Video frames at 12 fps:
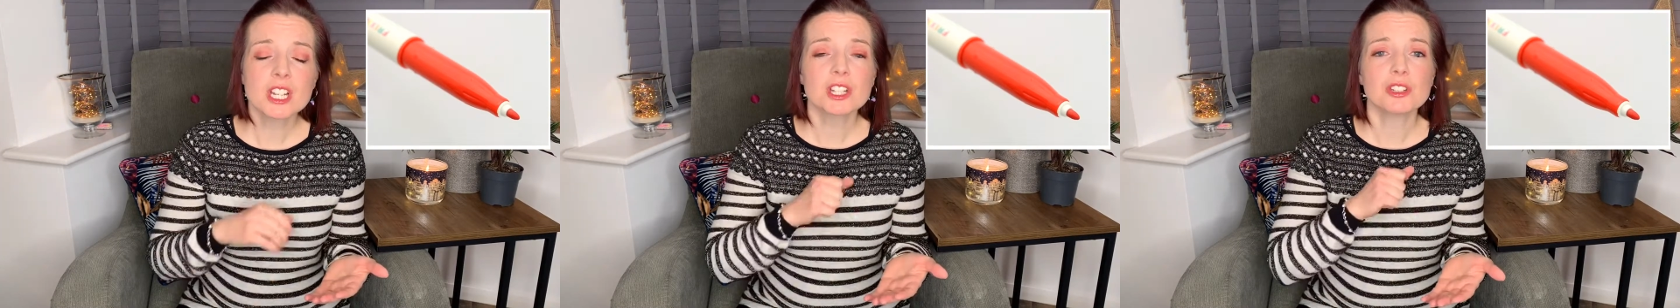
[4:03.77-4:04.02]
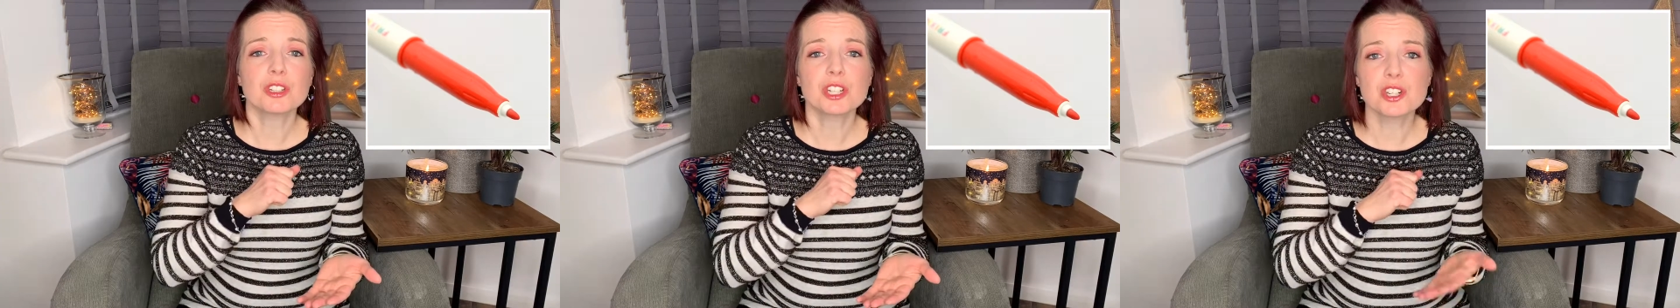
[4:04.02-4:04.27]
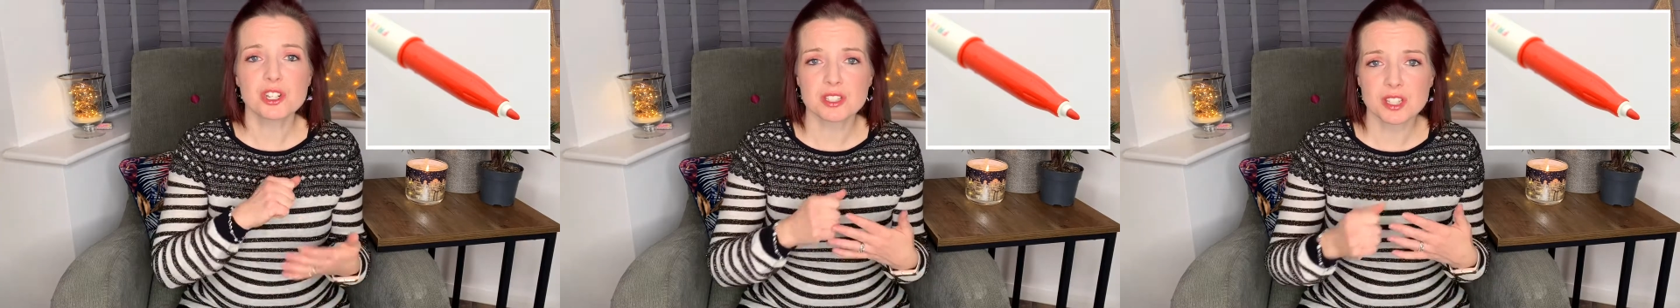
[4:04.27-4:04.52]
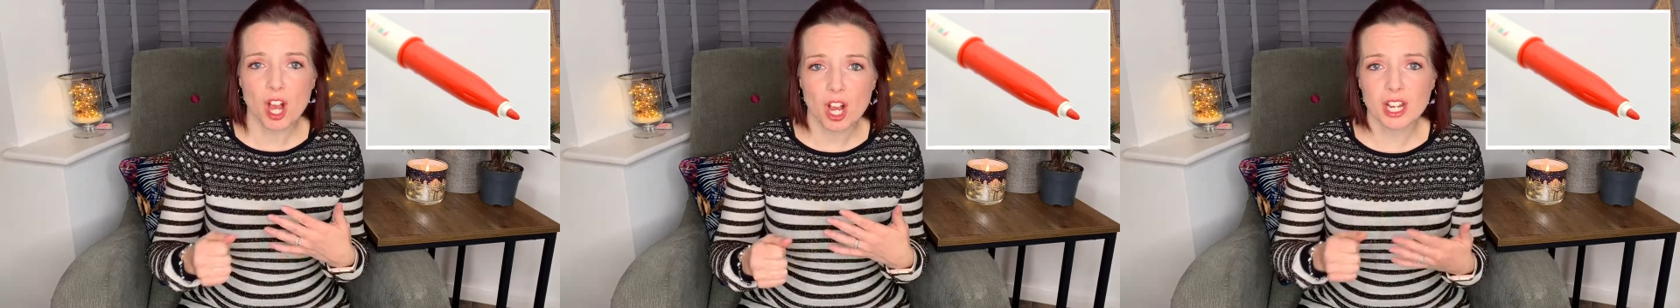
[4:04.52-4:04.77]
you can
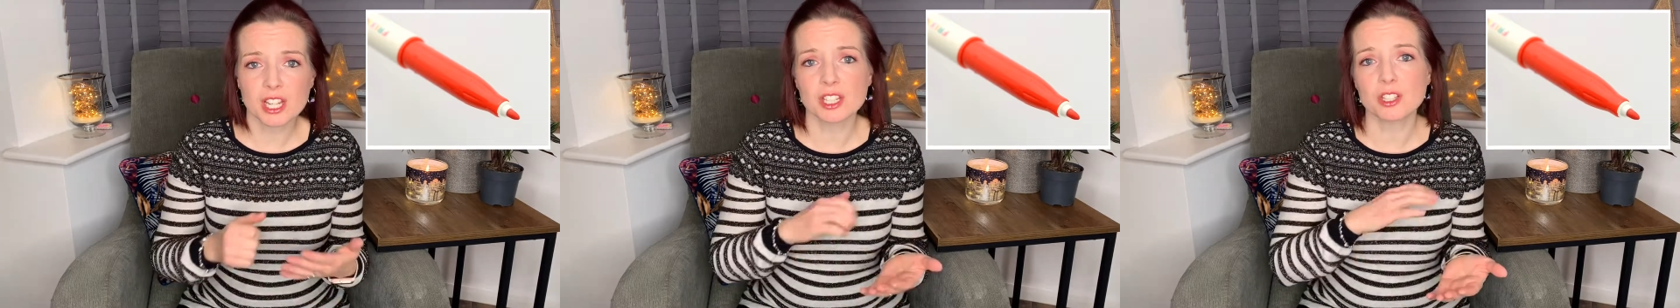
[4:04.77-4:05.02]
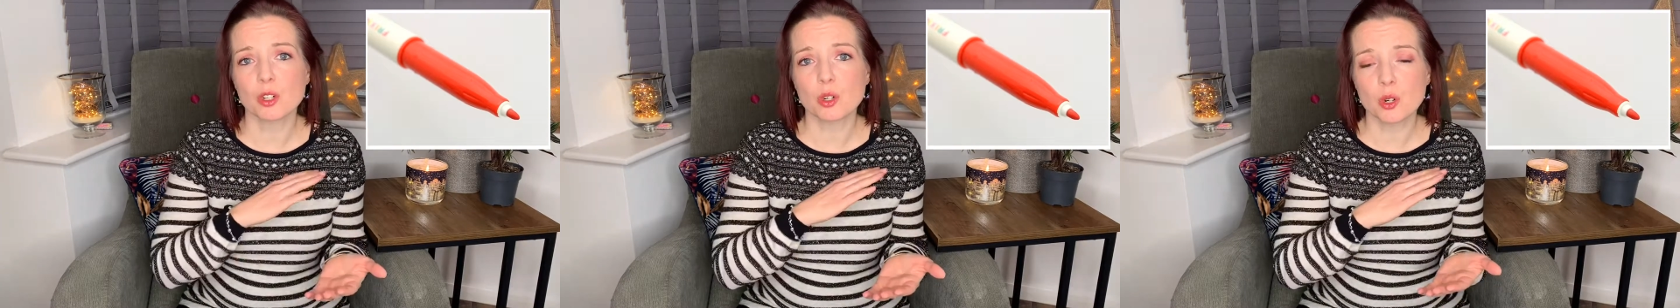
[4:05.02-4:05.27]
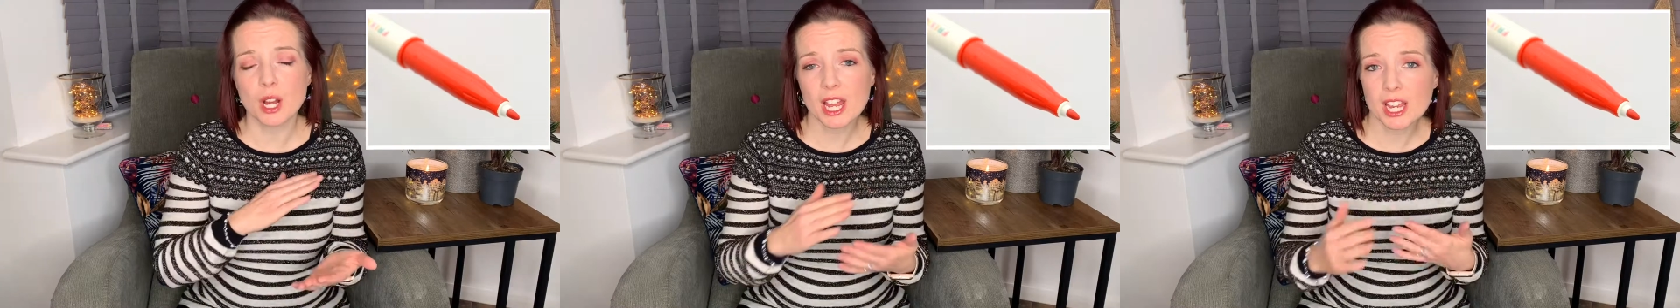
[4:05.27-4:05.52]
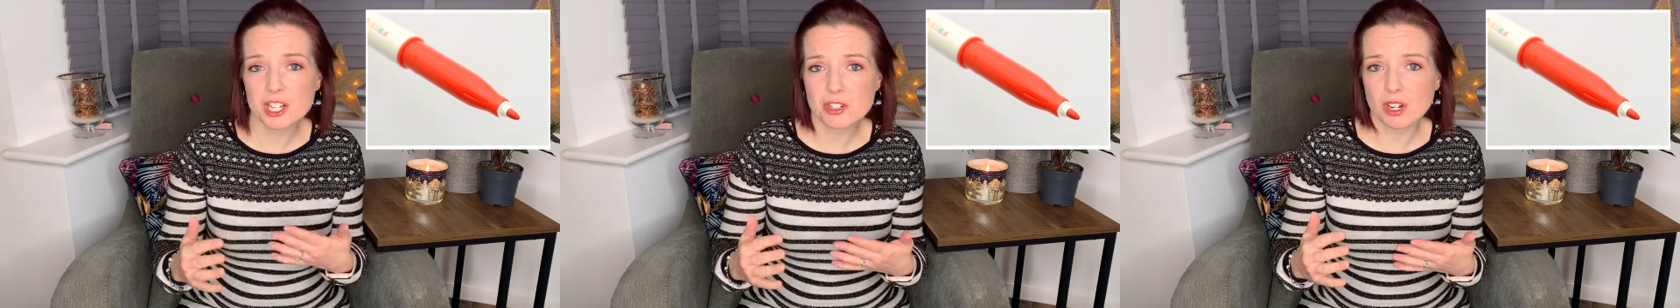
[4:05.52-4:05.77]
just iron or
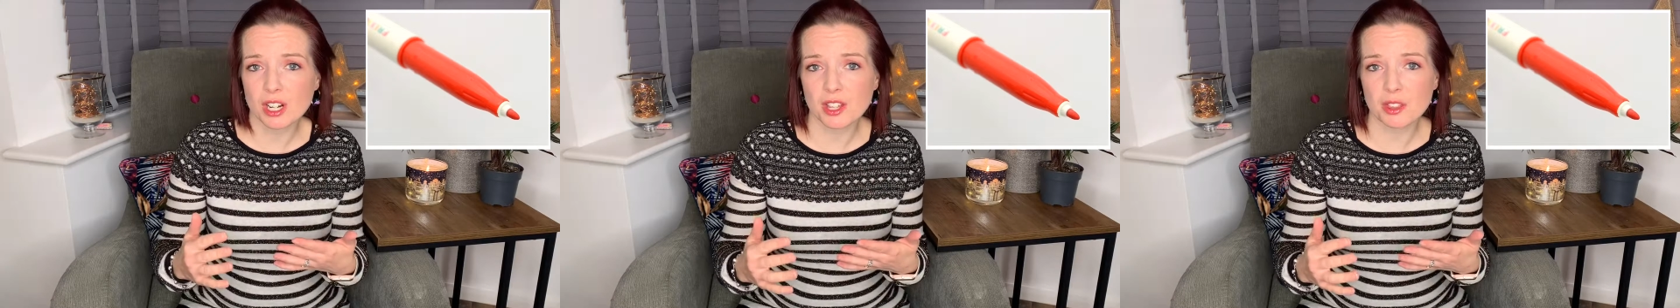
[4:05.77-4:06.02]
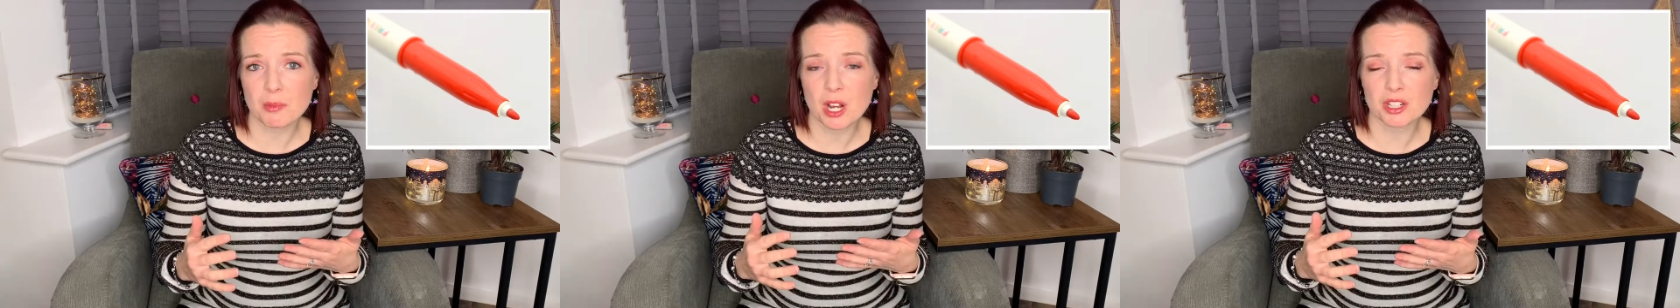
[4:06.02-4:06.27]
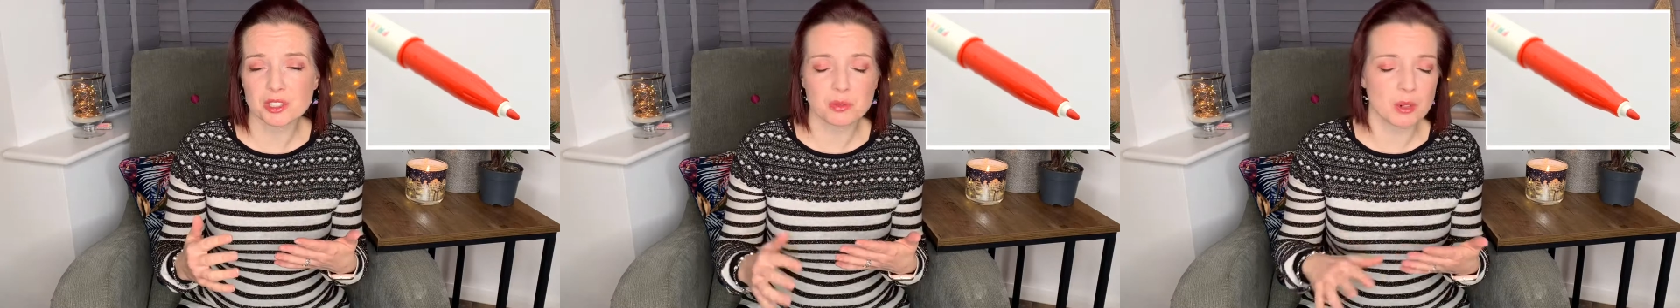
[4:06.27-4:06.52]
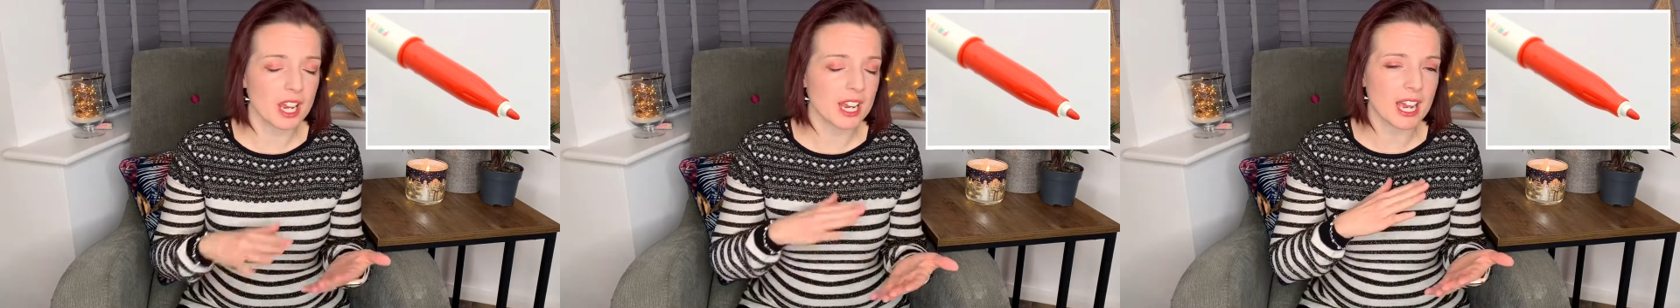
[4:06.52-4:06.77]
hairdryer the marks
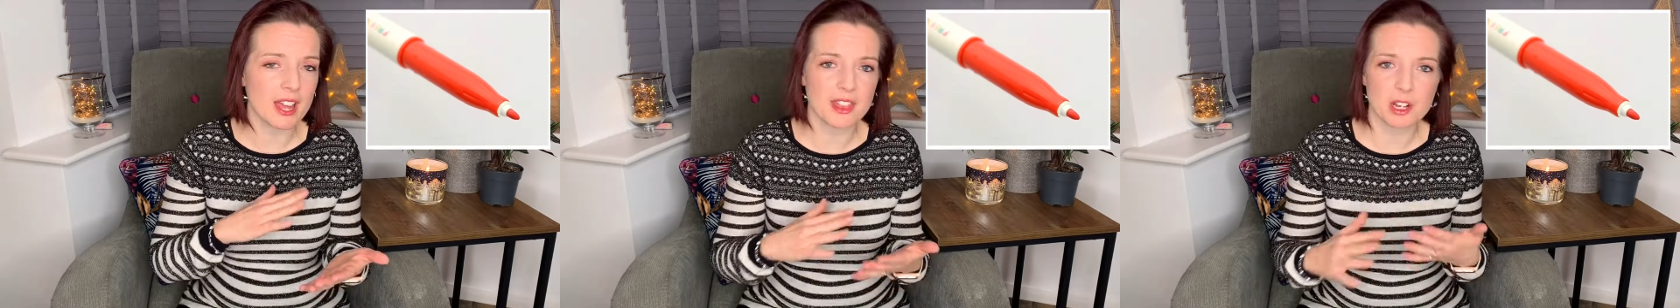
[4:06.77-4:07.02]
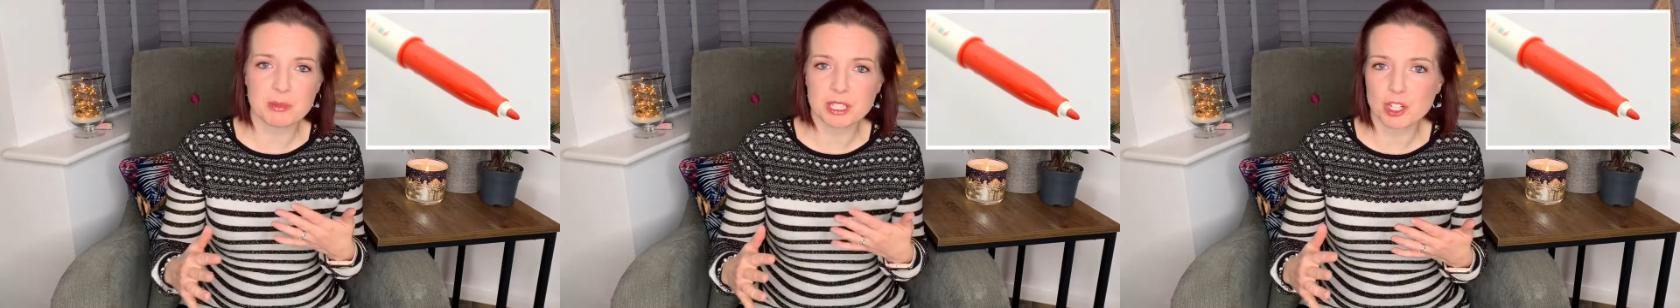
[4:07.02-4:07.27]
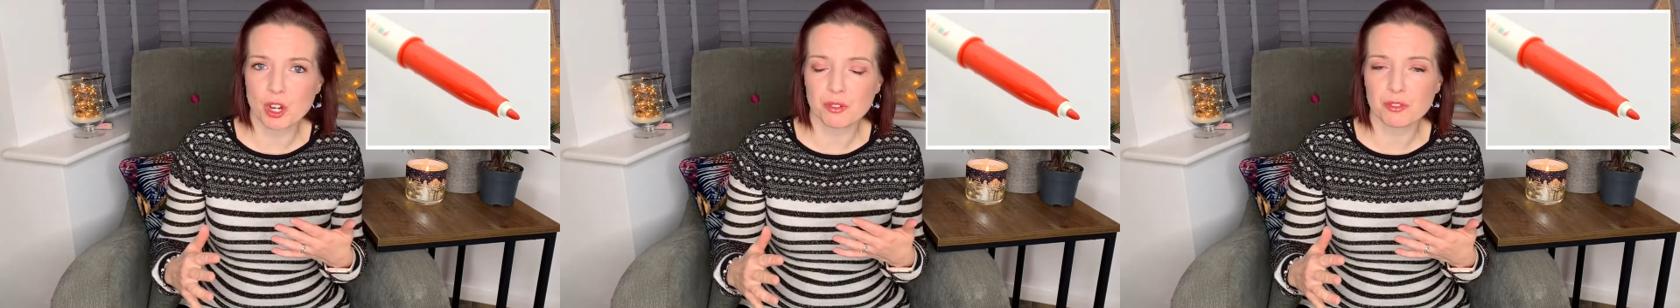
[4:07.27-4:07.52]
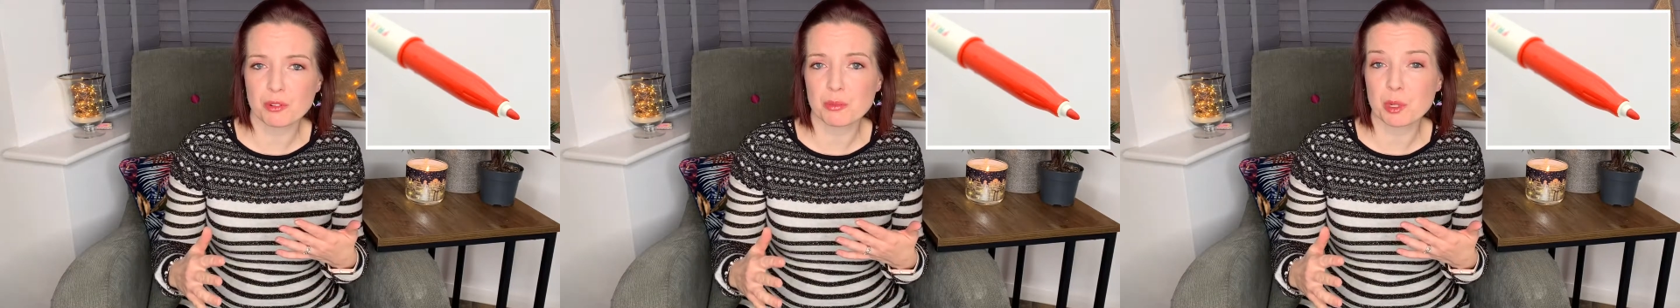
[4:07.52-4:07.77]
away and they'll be
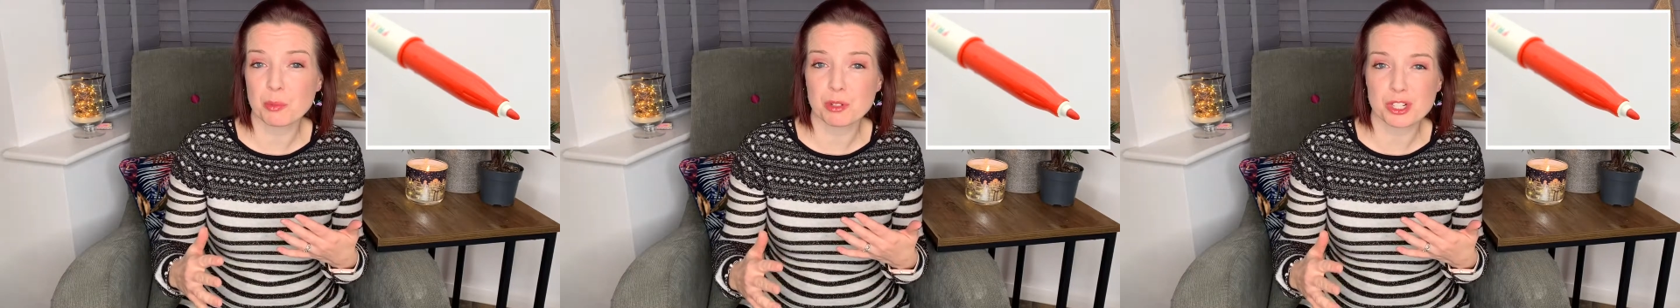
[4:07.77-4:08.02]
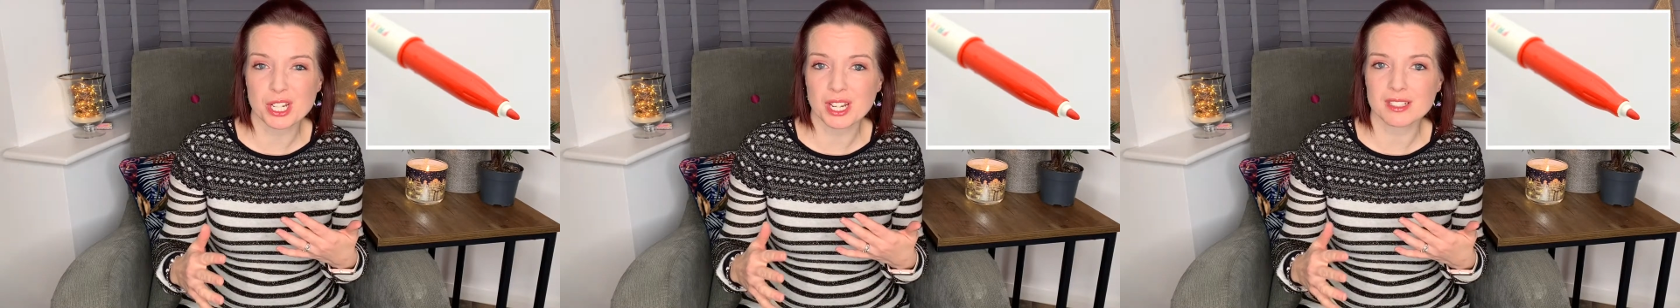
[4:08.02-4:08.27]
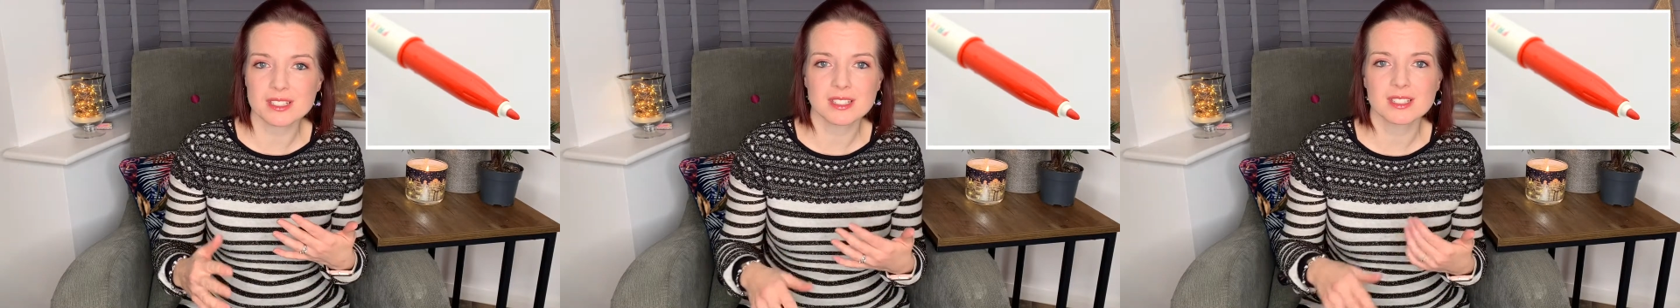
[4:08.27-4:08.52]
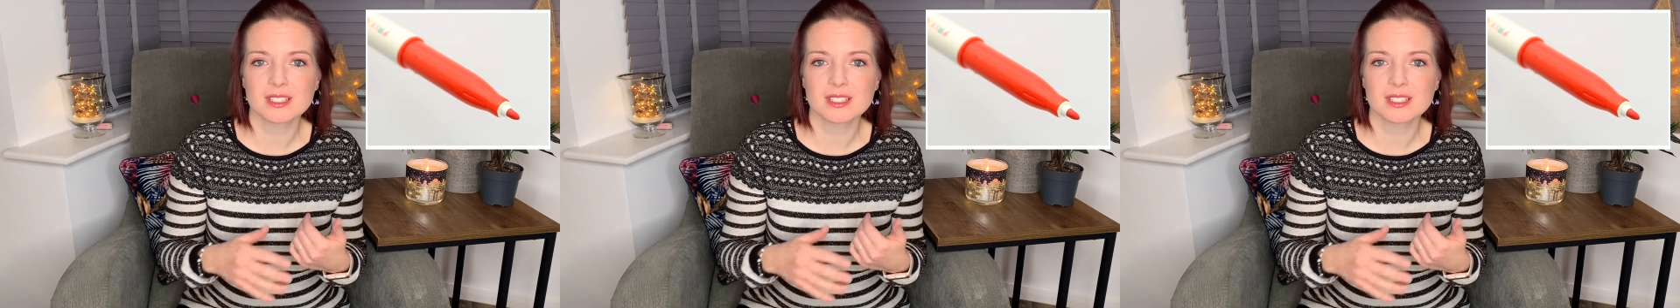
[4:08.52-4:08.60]
gone from your project.